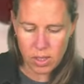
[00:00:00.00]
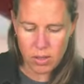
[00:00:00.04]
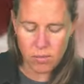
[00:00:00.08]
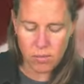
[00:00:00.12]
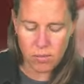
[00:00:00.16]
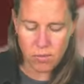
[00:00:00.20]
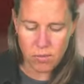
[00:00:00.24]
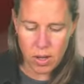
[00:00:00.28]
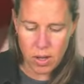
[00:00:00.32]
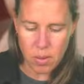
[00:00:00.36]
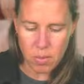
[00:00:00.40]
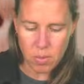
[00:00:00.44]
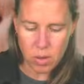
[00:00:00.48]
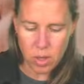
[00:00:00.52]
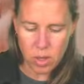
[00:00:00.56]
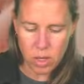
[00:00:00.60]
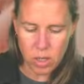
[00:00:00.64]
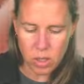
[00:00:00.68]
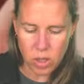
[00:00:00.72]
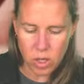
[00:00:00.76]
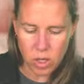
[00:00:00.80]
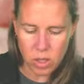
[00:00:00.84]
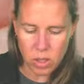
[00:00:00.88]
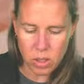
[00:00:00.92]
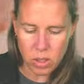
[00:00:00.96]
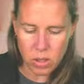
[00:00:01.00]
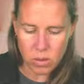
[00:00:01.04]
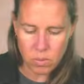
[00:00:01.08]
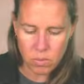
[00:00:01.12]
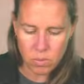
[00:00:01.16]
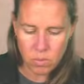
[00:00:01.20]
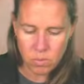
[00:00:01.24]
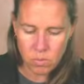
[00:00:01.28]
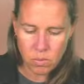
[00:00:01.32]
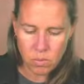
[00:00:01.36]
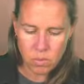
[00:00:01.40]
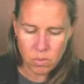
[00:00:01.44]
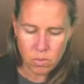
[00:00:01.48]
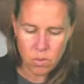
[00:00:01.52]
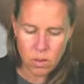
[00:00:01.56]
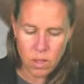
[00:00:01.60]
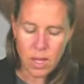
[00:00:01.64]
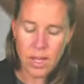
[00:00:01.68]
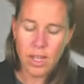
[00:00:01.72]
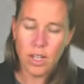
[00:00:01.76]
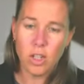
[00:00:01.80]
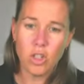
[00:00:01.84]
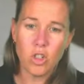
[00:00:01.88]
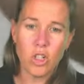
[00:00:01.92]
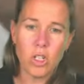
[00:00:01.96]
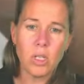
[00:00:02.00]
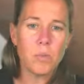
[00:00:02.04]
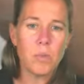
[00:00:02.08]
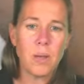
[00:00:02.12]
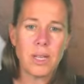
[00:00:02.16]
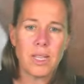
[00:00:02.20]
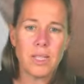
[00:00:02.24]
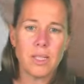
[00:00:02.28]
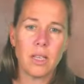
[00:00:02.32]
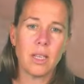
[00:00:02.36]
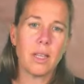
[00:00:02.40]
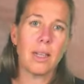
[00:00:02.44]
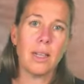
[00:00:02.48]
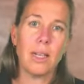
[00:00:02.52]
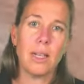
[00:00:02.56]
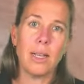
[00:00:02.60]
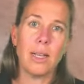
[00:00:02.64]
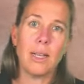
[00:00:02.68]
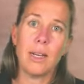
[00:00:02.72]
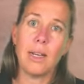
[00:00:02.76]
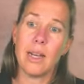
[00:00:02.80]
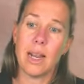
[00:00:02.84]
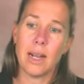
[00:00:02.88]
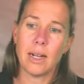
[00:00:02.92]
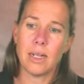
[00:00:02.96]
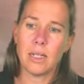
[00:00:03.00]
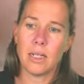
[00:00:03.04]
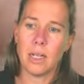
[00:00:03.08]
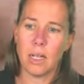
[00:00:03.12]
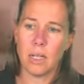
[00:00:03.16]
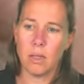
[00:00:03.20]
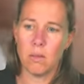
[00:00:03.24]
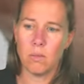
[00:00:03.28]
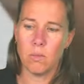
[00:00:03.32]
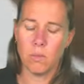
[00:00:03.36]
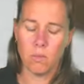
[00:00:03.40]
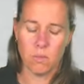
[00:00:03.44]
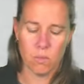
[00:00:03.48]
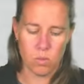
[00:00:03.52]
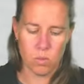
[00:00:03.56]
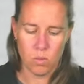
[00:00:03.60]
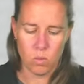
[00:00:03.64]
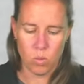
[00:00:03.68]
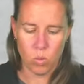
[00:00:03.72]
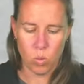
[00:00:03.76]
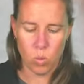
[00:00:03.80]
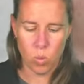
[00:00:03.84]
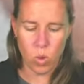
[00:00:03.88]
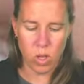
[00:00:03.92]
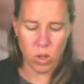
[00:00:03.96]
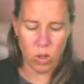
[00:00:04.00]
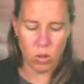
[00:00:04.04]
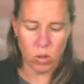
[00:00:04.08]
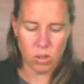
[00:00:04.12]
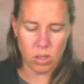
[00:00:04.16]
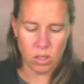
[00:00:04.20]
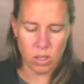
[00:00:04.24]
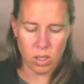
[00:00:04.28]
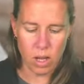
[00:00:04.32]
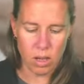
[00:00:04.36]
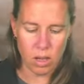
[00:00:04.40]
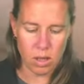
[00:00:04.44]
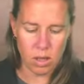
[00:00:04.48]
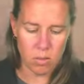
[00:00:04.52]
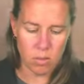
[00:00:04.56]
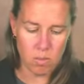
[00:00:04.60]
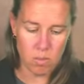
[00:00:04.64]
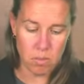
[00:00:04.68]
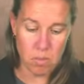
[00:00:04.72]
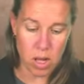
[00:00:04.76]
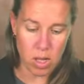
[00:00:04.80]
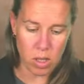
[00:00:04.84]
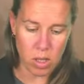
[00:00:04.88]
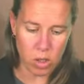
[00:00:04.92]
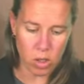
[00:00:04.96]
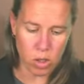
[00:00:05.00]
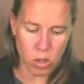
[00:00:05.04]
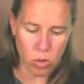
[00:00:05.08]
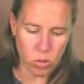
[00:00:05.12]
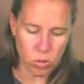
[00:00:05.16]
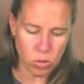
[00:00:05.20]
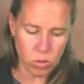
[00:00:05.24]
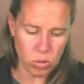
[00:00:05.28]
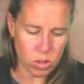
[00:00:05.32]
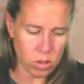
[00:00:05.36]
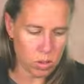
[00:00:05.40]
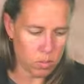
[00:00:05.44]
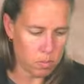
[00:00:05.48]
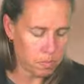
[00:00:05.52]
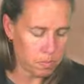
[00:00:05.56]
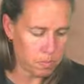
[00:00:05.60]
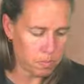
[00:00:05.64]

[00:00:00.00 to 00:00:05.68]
a fun project. You're just basically connecting what looks like molecules.